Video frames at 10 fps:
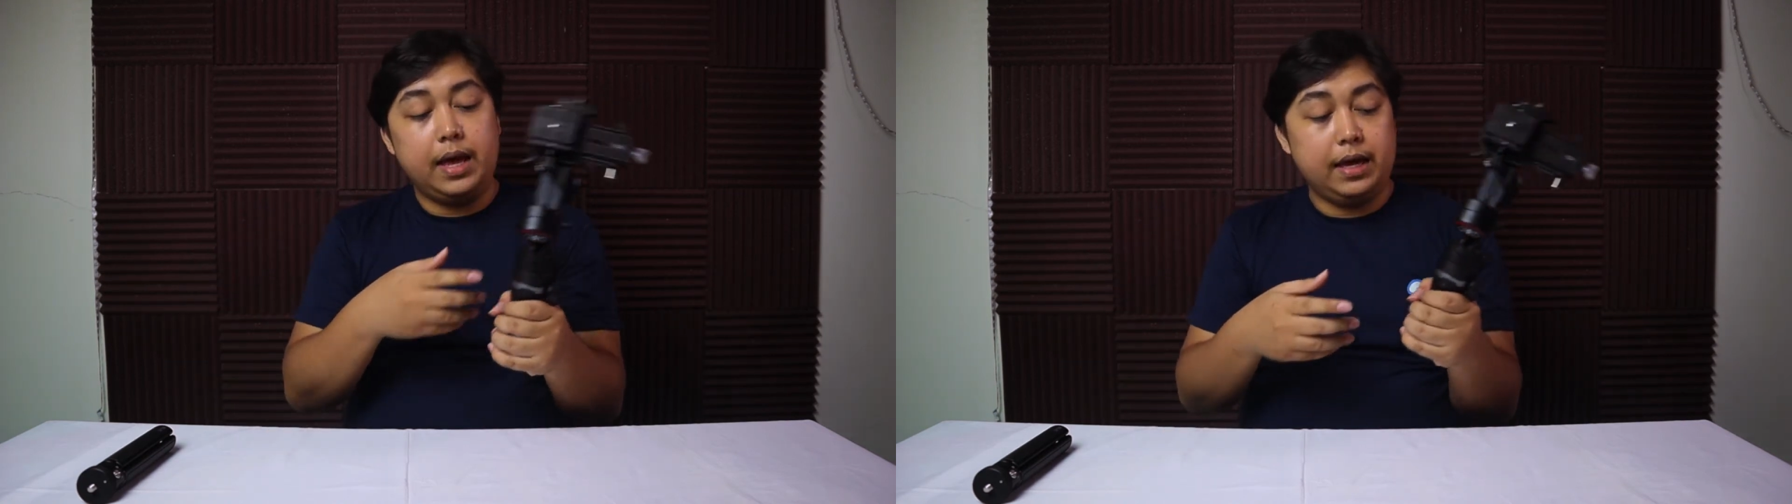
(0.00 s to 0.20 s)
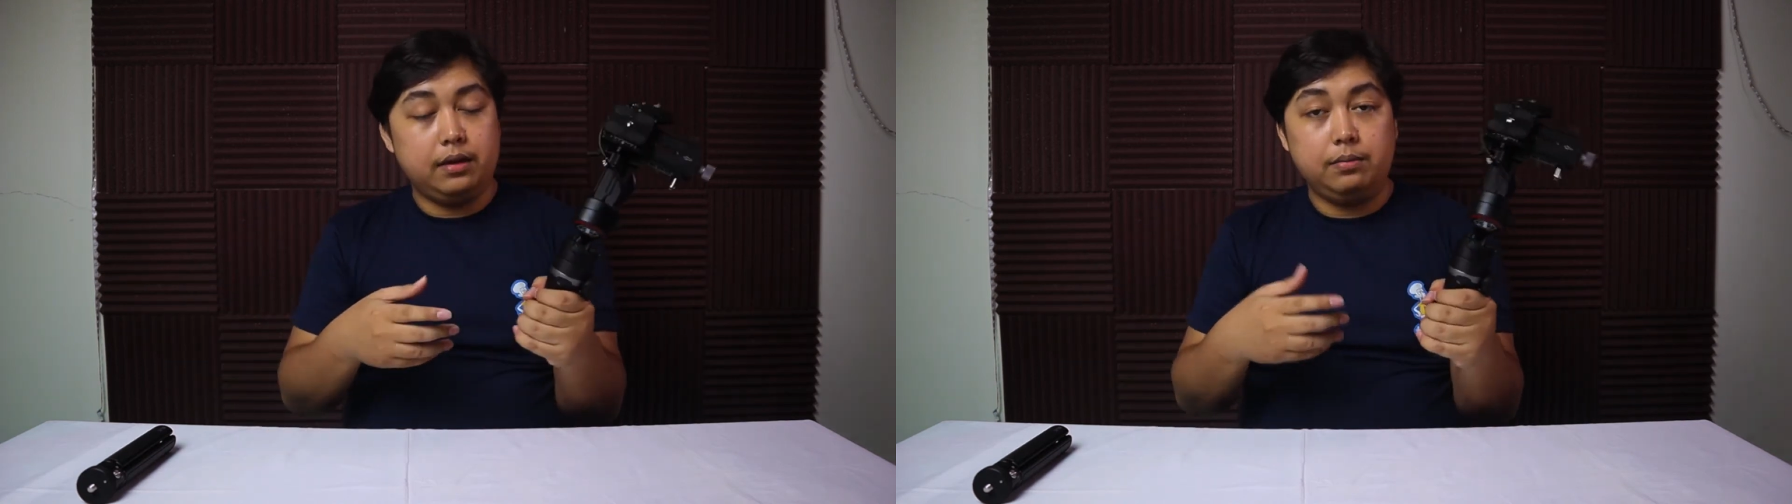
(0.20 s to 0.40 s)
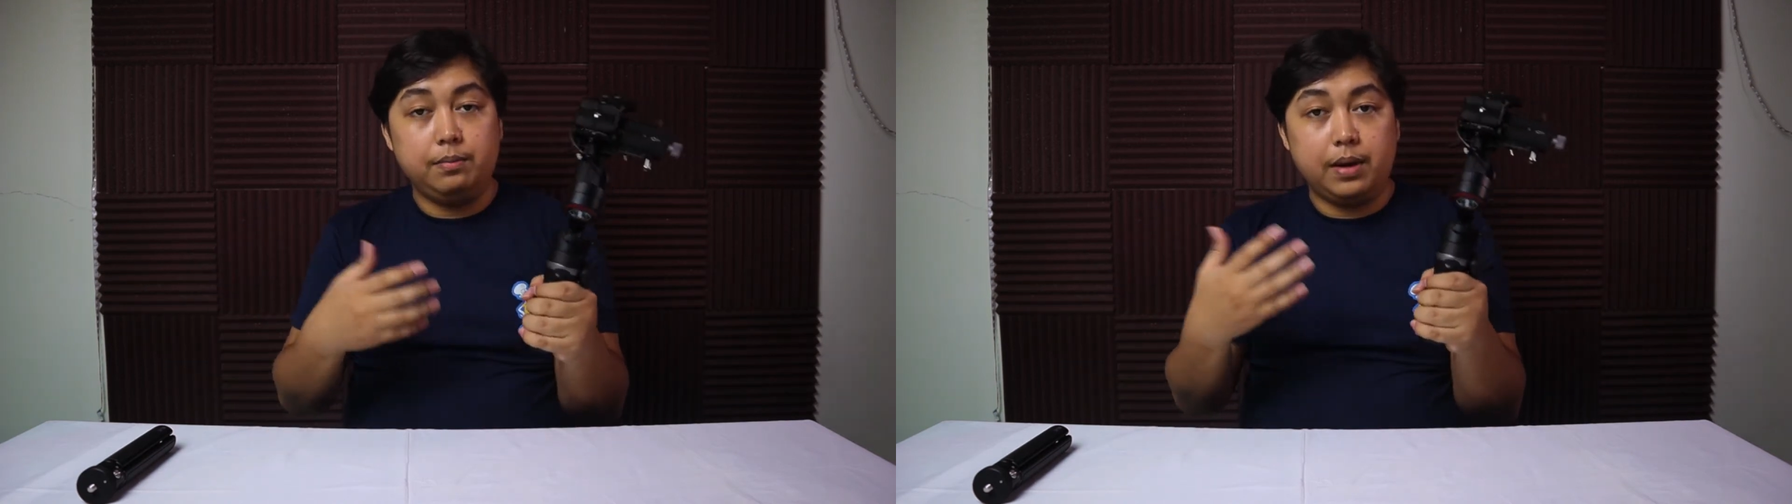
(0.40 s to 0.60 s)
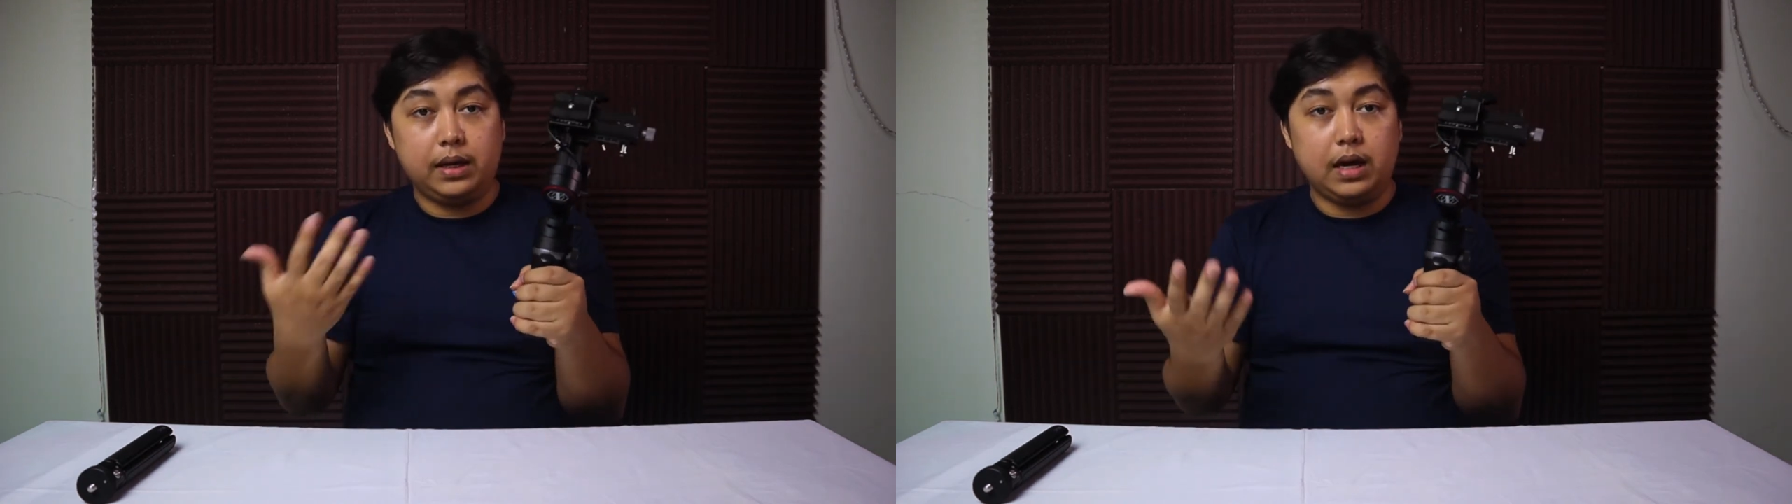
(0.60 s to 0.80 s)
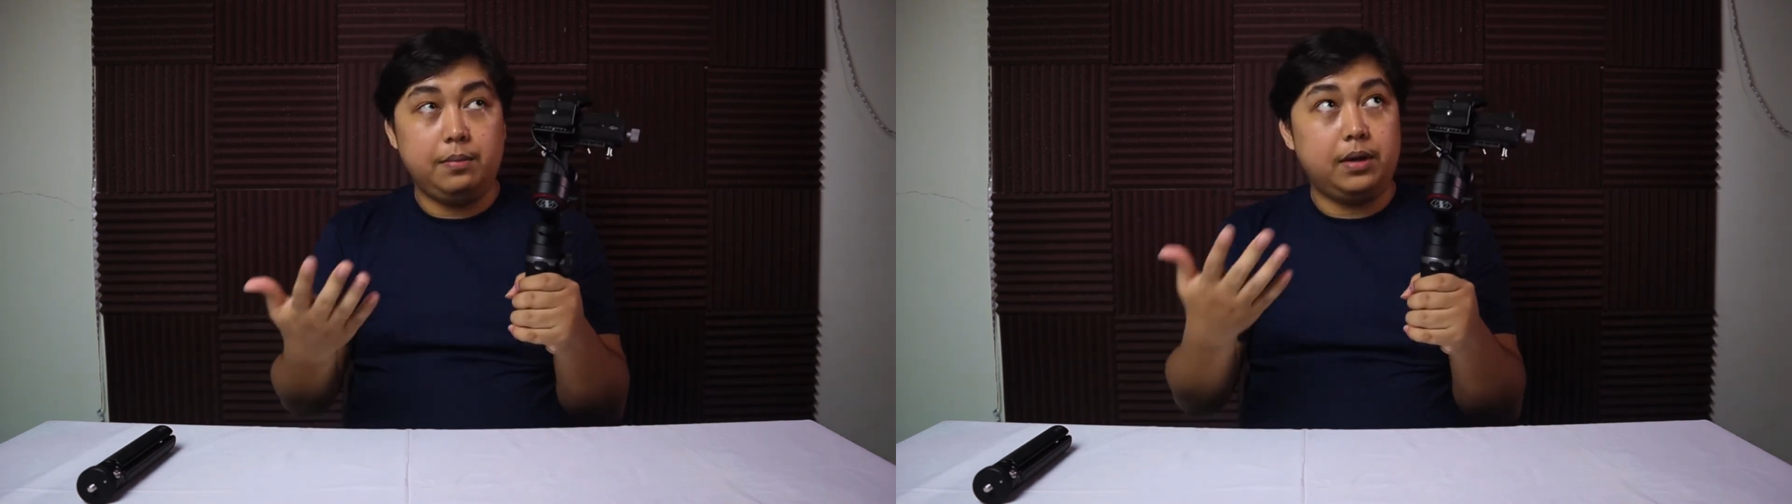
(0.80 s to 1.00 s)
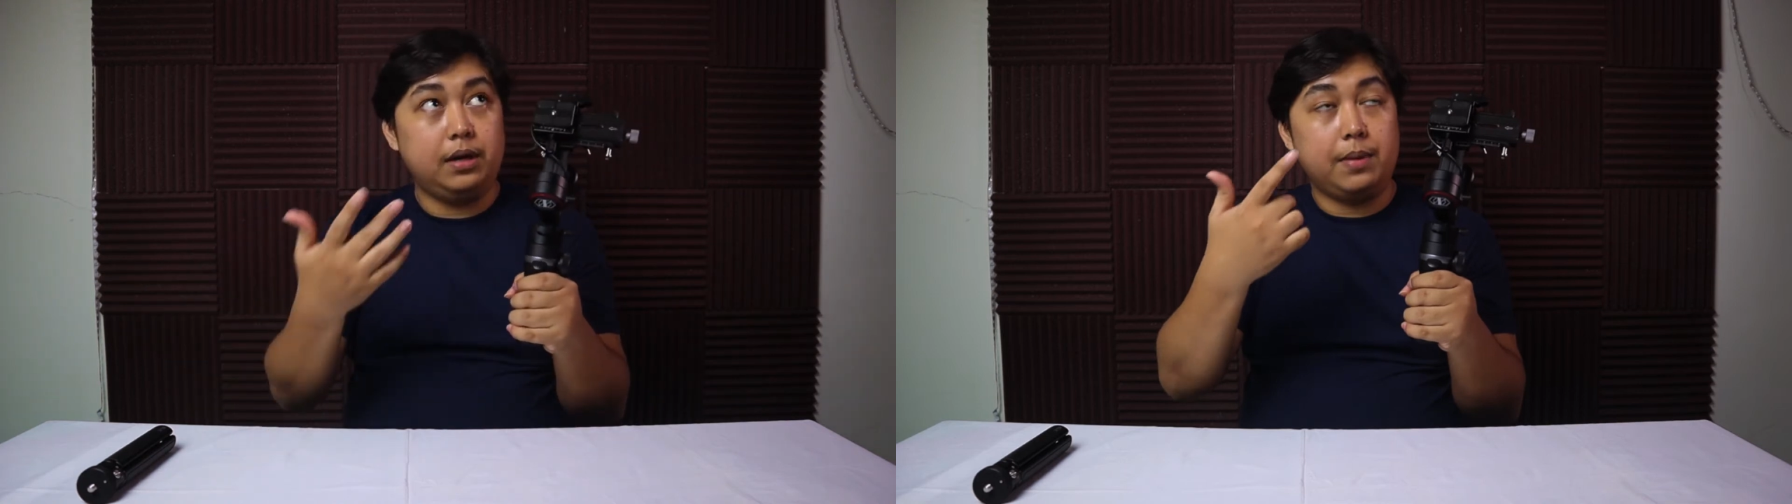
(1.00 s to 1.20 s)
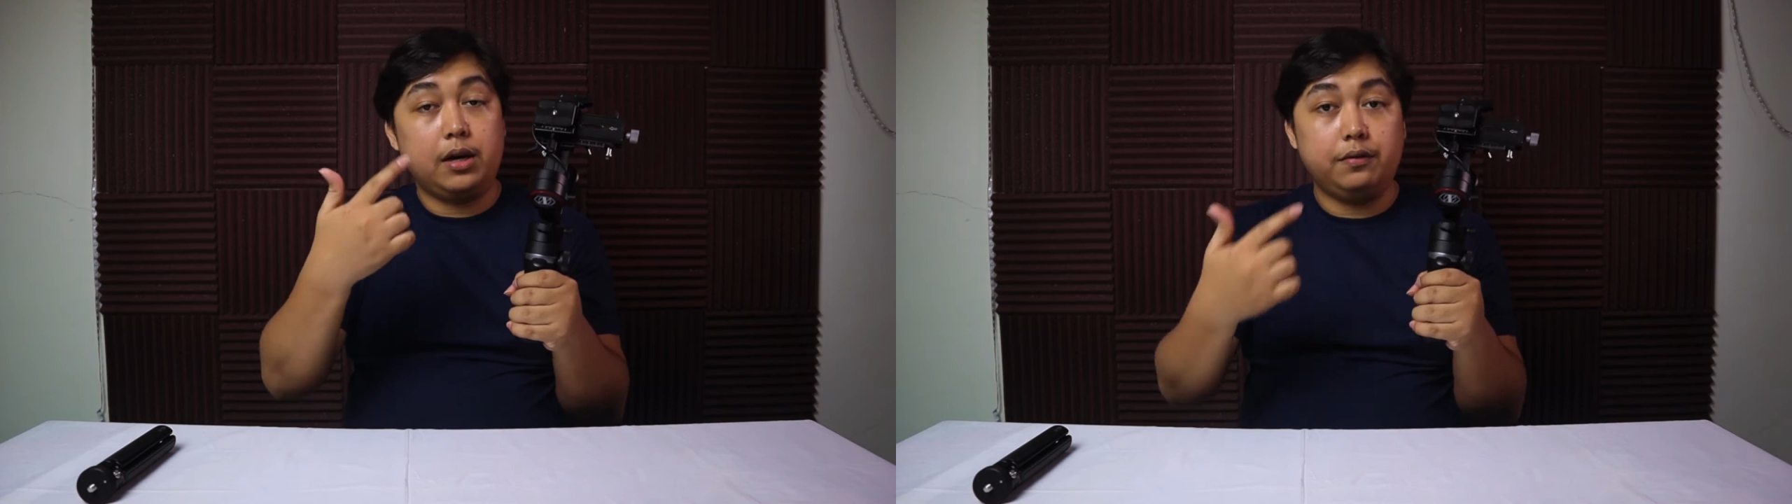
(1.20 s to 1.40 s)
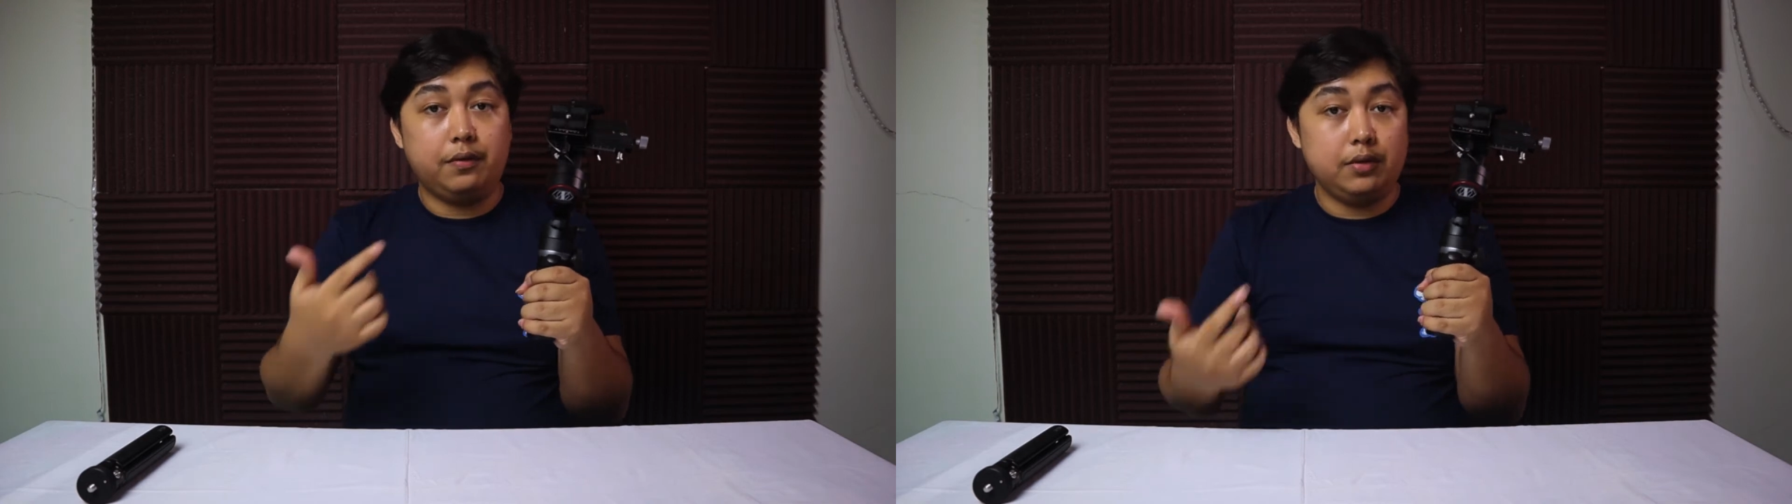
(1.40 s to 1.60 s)
and my camera and
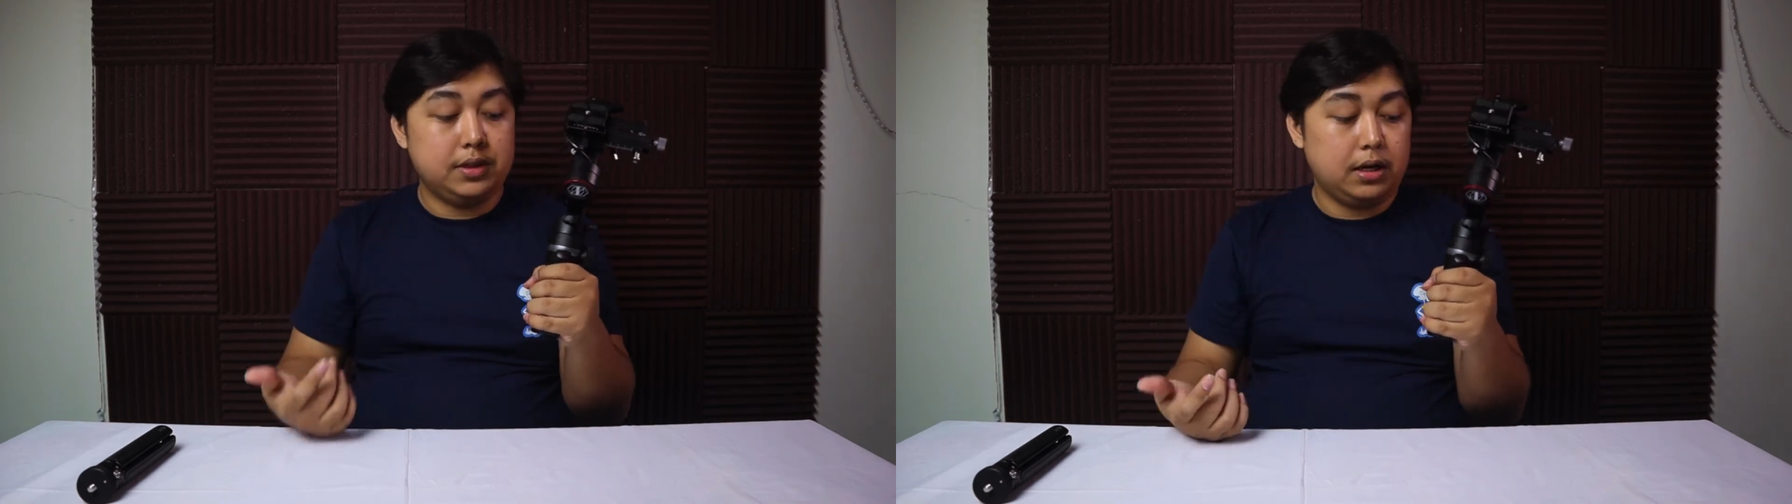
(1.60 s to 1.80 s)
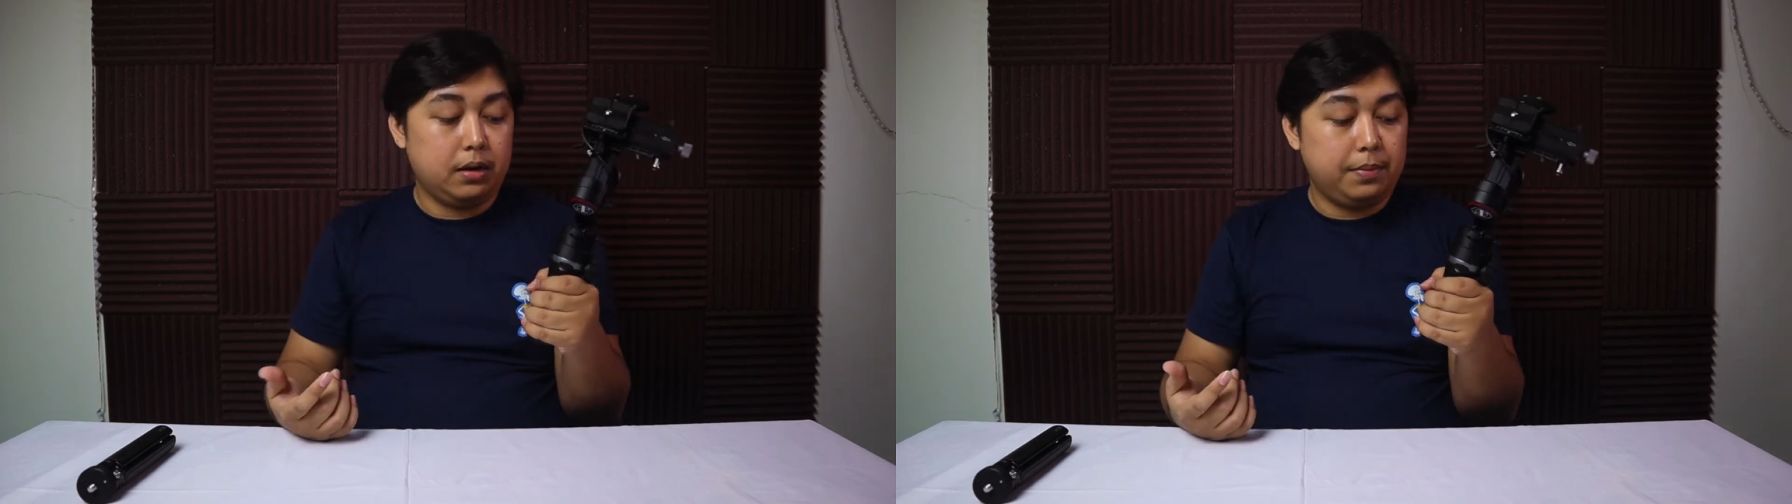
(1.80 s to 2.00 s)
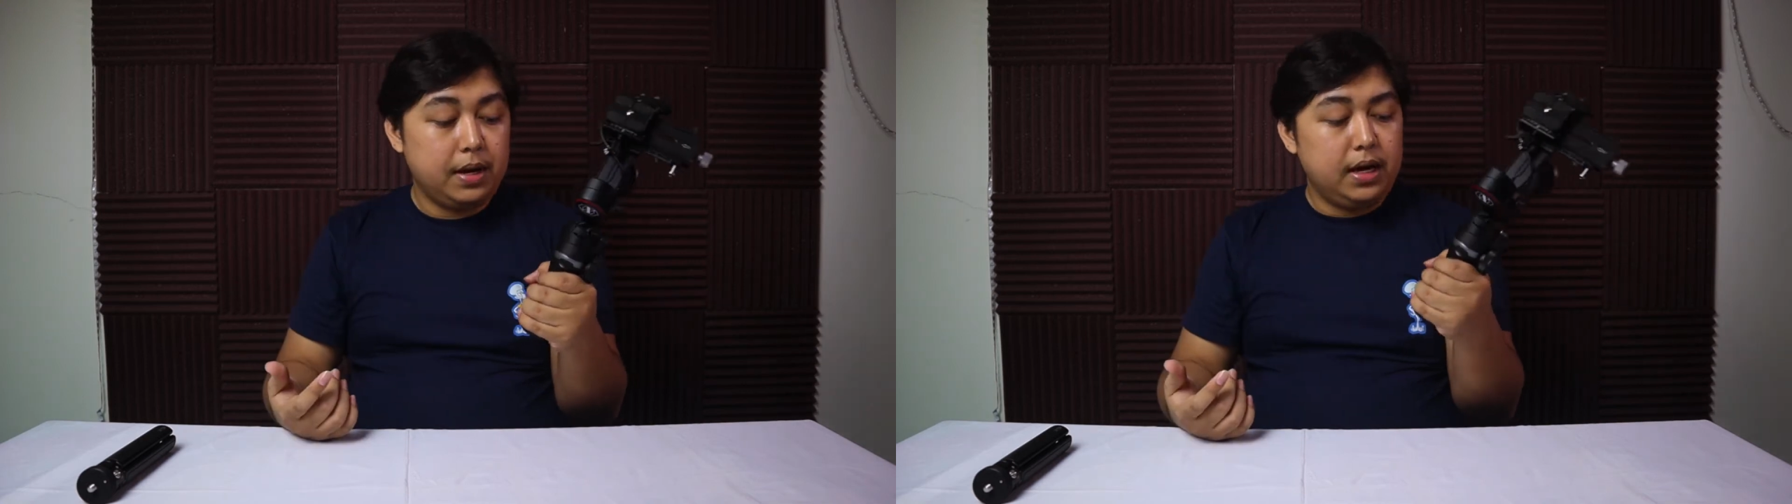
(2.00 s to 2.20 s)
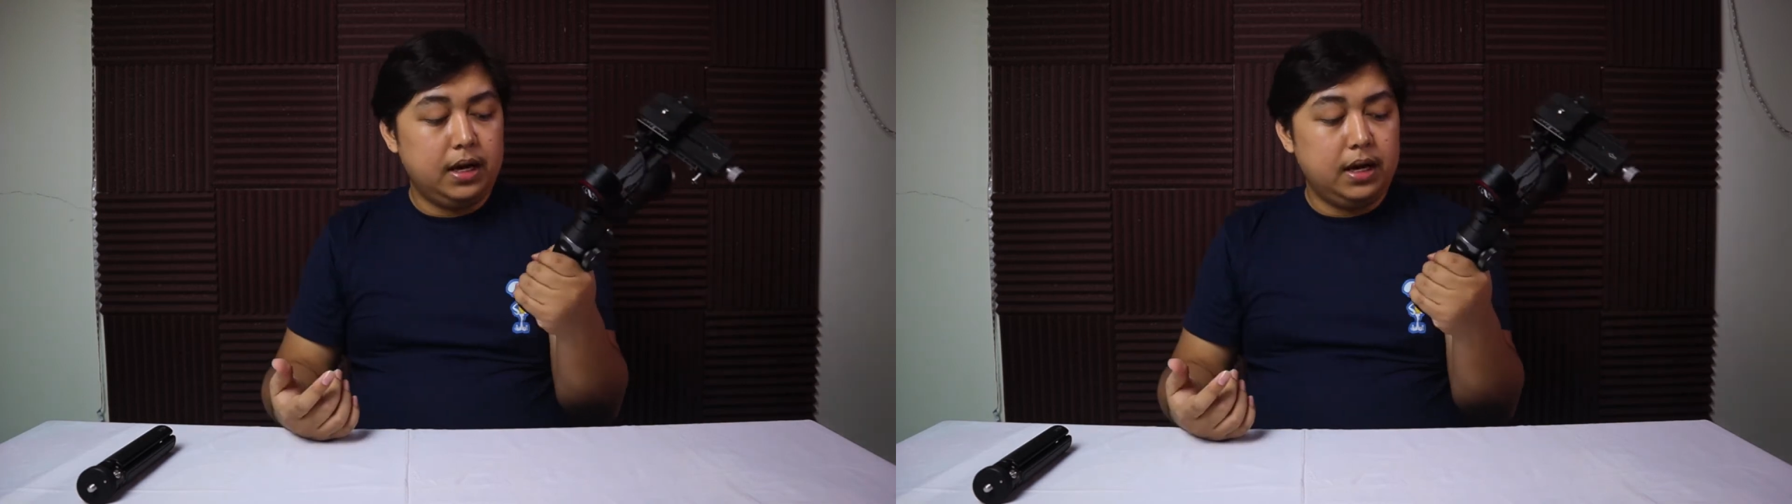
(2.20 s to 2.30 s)
microphone setup,